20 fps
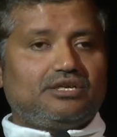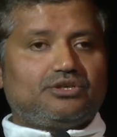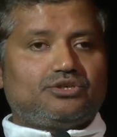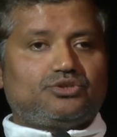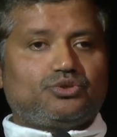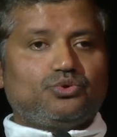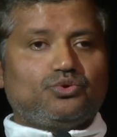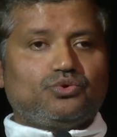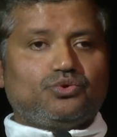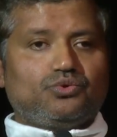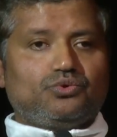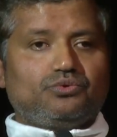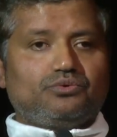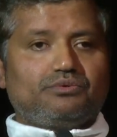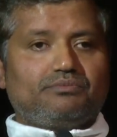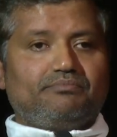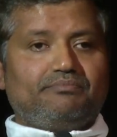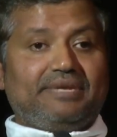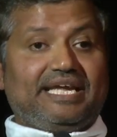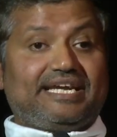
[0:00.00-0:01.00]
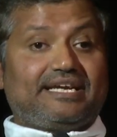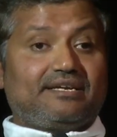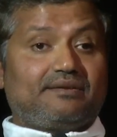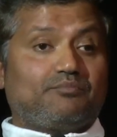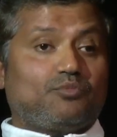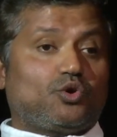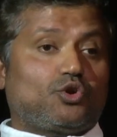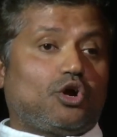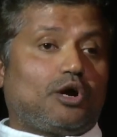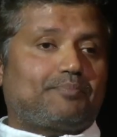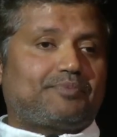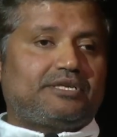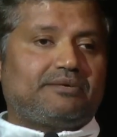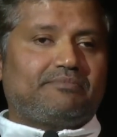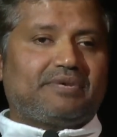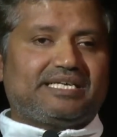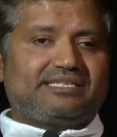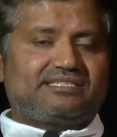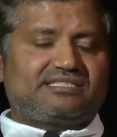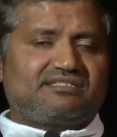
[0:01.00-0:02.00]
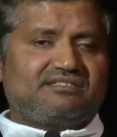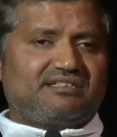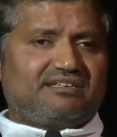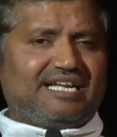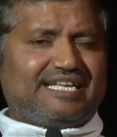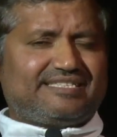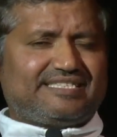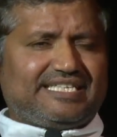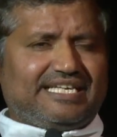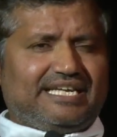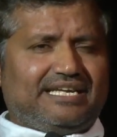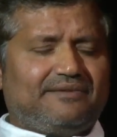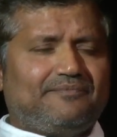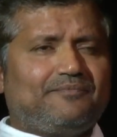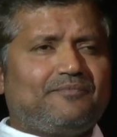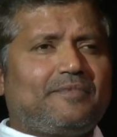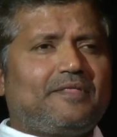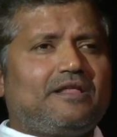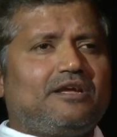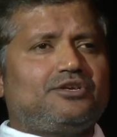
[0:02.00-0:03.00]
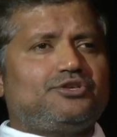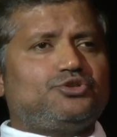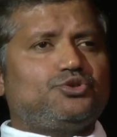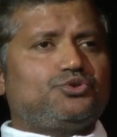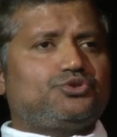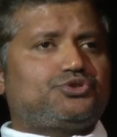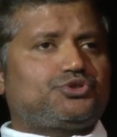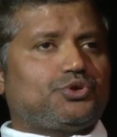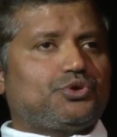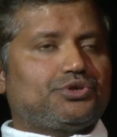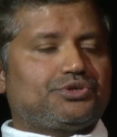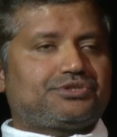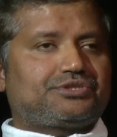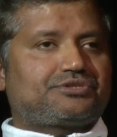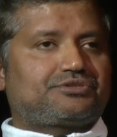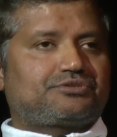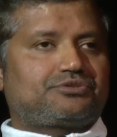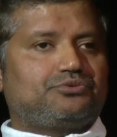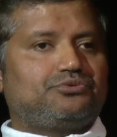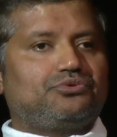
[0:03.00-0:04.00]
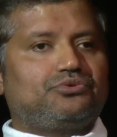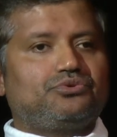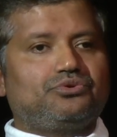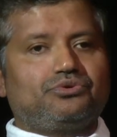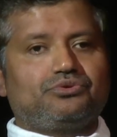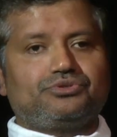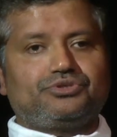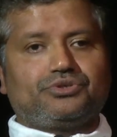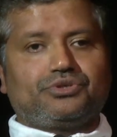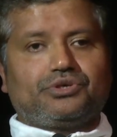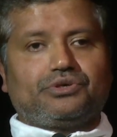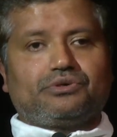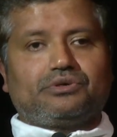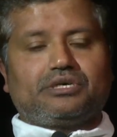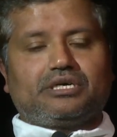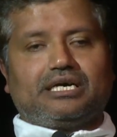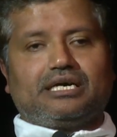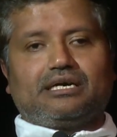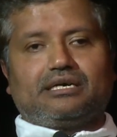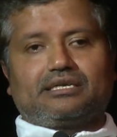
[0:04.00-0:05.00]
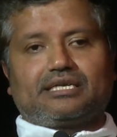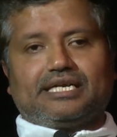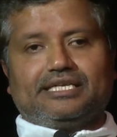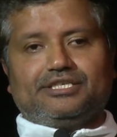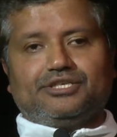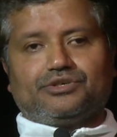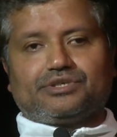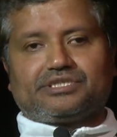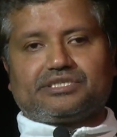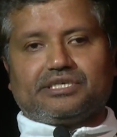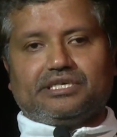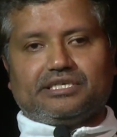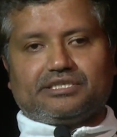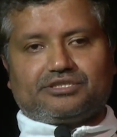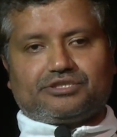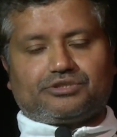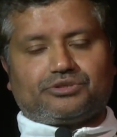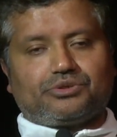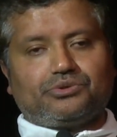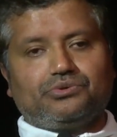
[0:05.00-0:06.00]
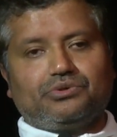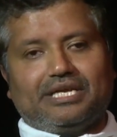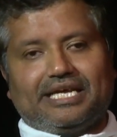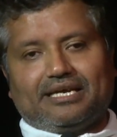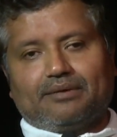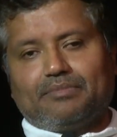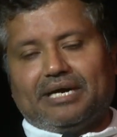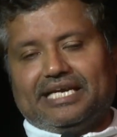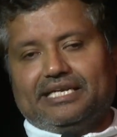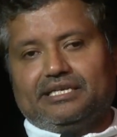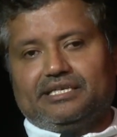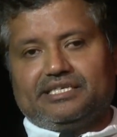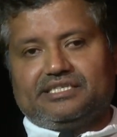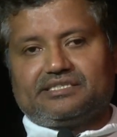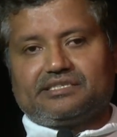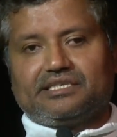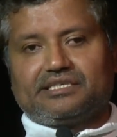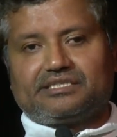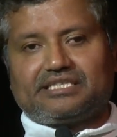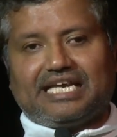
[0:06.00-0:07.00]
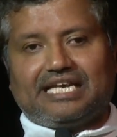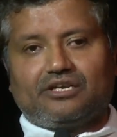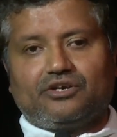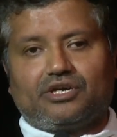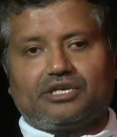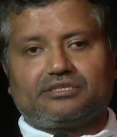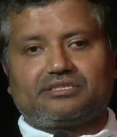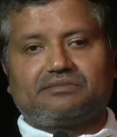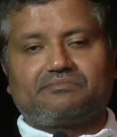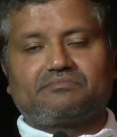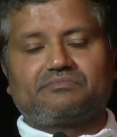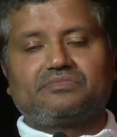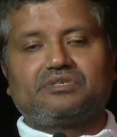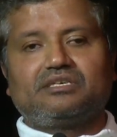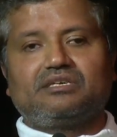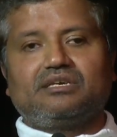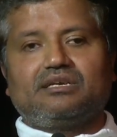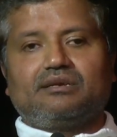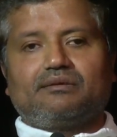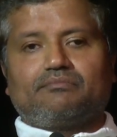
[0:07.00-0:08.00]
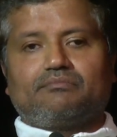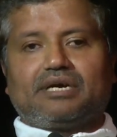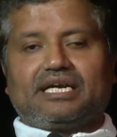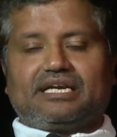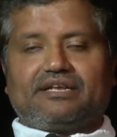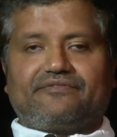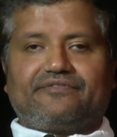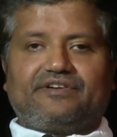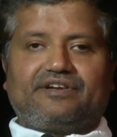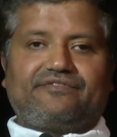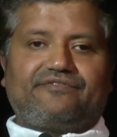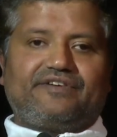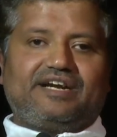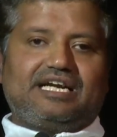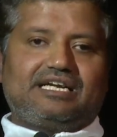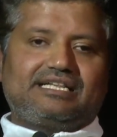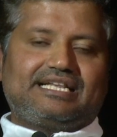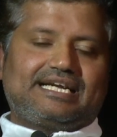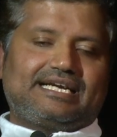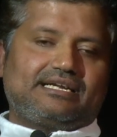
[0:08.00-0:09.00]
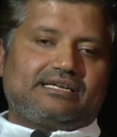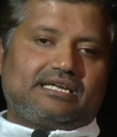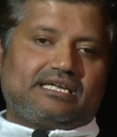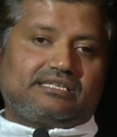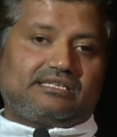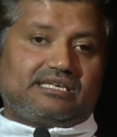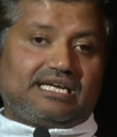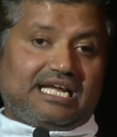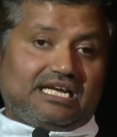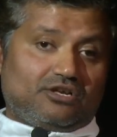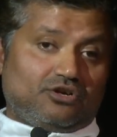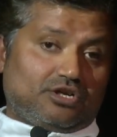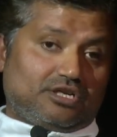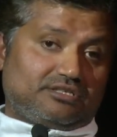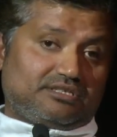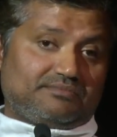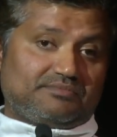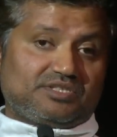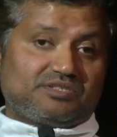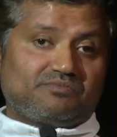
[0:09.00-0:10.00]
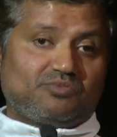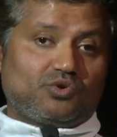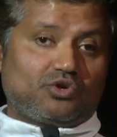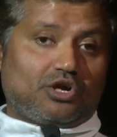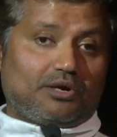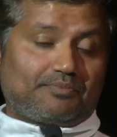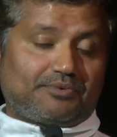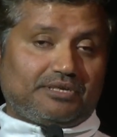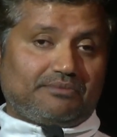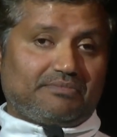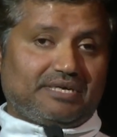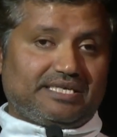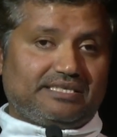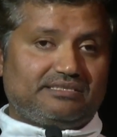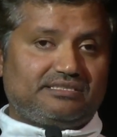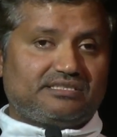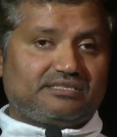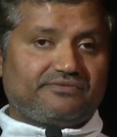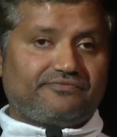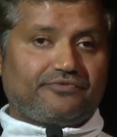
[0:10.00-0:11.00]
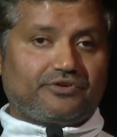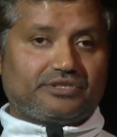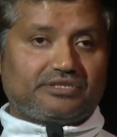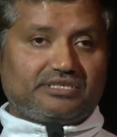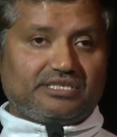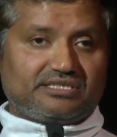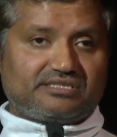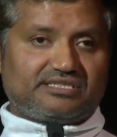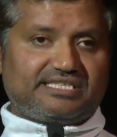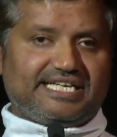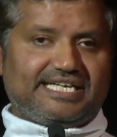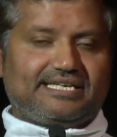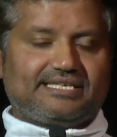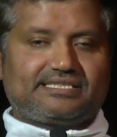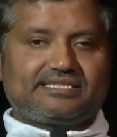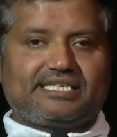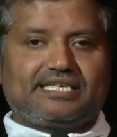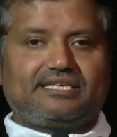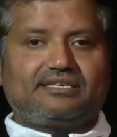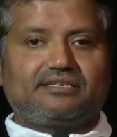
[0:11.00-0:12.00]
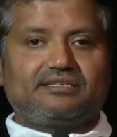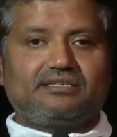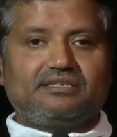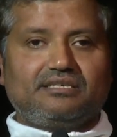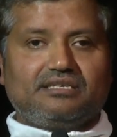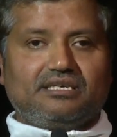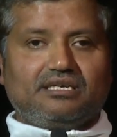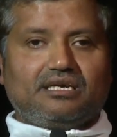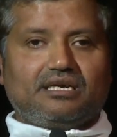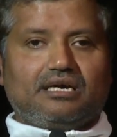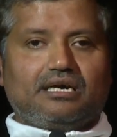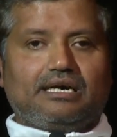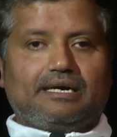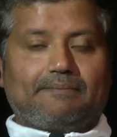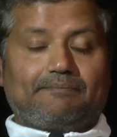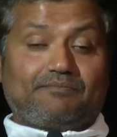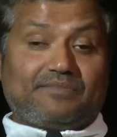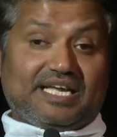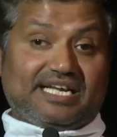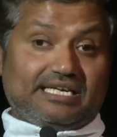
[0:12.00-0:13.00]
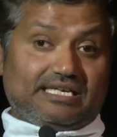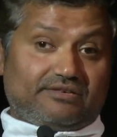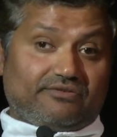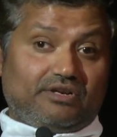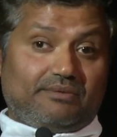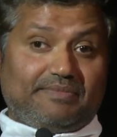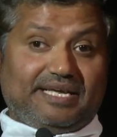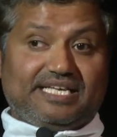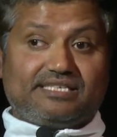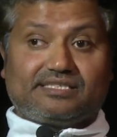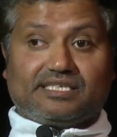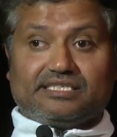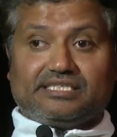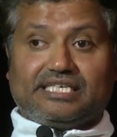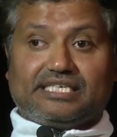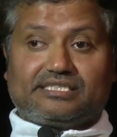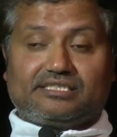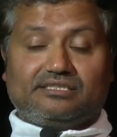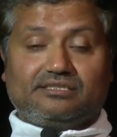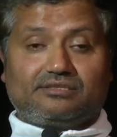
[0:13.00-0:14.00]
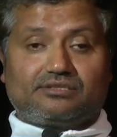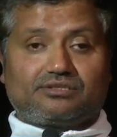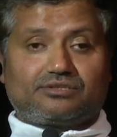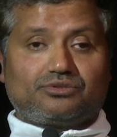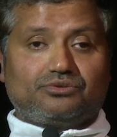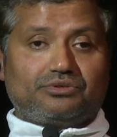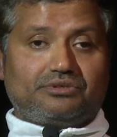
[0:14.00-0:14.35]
to make it more optimized. Let's say you chose to run your search through like a binary search algorithm. But if it felt that another algorithm is more optimized for this data set, then it will make suggestions